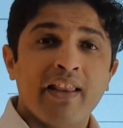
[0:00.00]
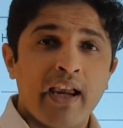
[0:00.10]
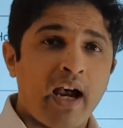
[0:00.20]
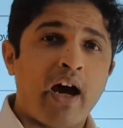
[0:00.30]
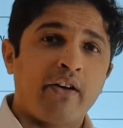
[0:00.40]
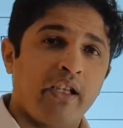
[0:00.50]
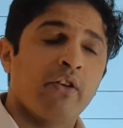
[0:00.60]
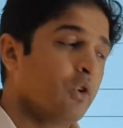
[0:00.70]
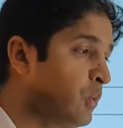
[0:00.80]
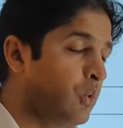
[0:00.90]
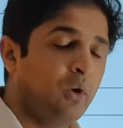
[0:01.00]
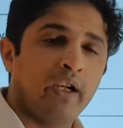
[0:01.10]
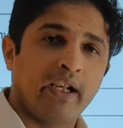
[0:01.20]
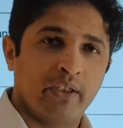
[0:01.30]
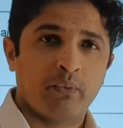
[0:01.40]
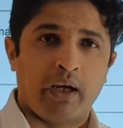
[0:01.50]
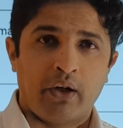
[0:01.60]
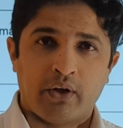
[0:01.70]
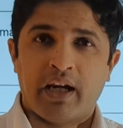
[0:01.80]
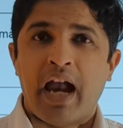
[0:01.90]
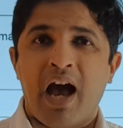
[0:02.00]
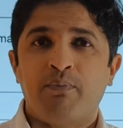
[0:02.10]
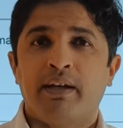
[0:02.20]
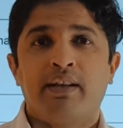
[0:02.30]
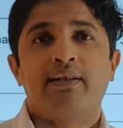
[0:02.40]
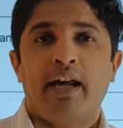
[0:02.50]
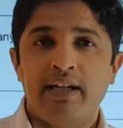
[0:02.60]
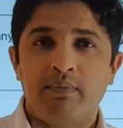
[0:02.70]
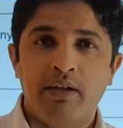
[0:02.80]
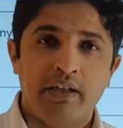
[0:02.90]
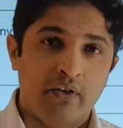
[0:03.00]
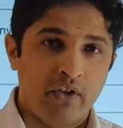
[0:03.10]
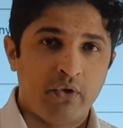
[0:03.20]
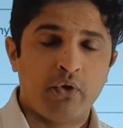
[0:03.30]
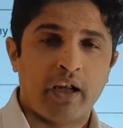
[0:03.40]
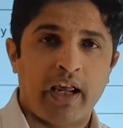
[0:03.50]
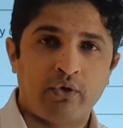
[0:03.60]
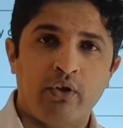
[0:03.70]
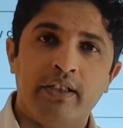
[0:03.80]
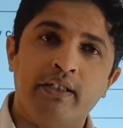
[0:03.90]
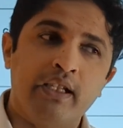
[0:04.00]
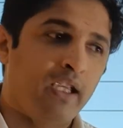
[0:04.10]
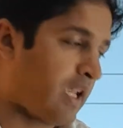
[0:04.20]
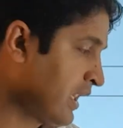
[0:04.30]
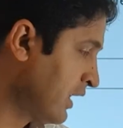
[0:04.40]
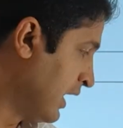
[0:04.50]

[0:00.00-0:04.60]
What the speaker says: They are in the ruler as well, okay? How big the centimeter is, you can actually see at